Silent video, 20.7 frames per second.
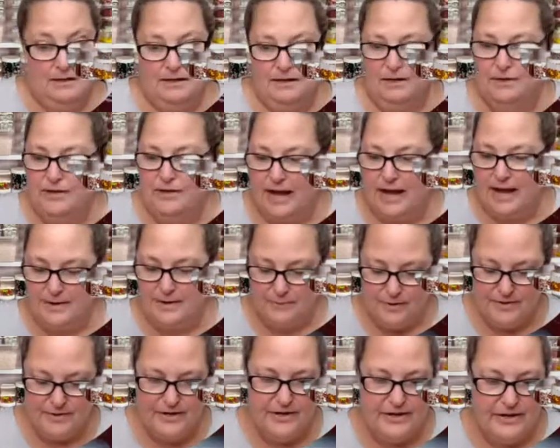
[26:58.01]
Okay, well,
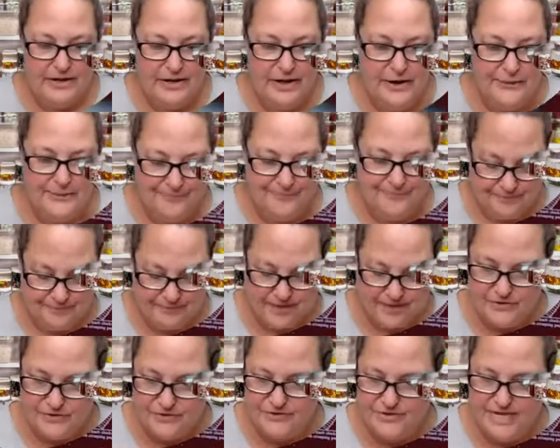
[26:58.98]
there you go.
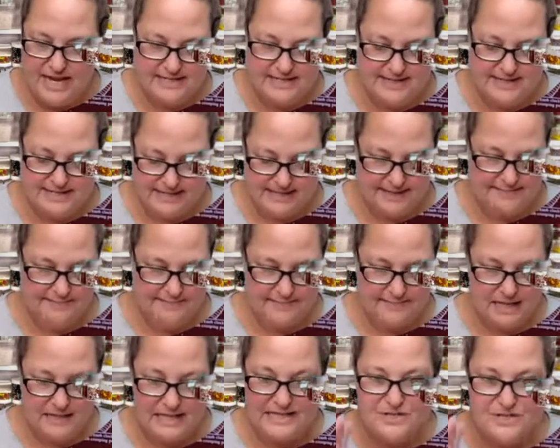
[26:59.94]
Another testing.
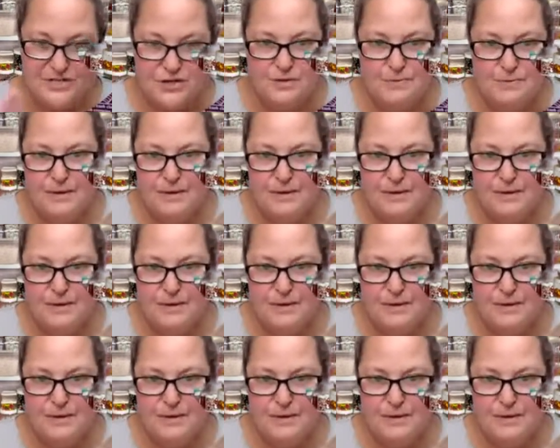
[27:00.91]
Let's do the big